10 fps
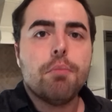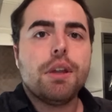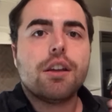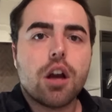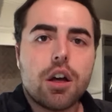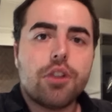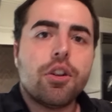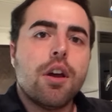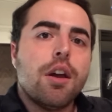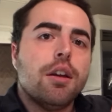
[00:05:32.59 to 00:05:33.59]
because
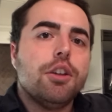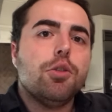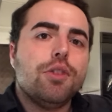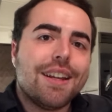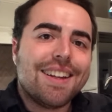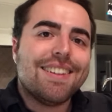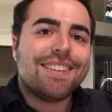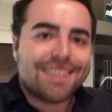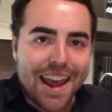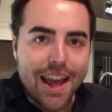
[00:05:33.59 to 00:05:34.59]
you did it
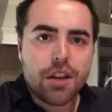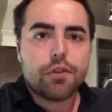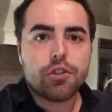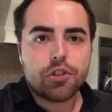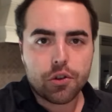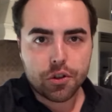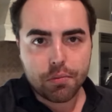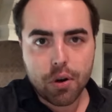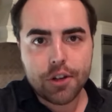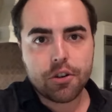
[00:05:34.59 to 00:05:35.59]
instead for social
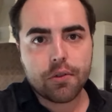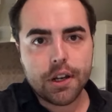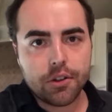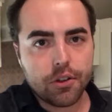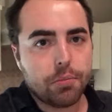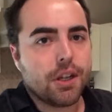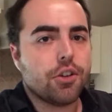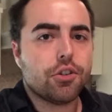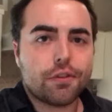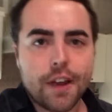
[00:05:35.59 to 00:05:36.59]
pressure reasons,
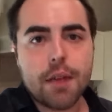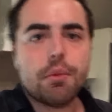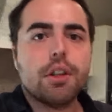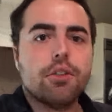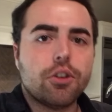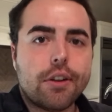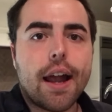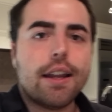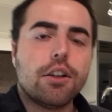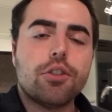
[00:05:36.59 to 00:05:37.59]
because your family,
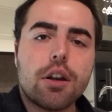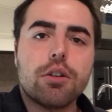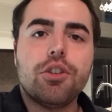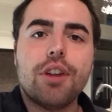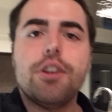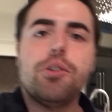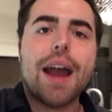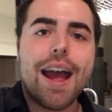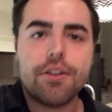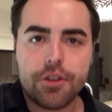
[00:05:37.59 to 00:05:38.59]
society, etc., said you
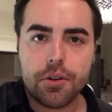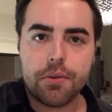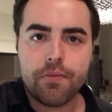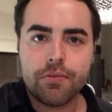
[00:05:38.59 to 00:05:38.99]
had to.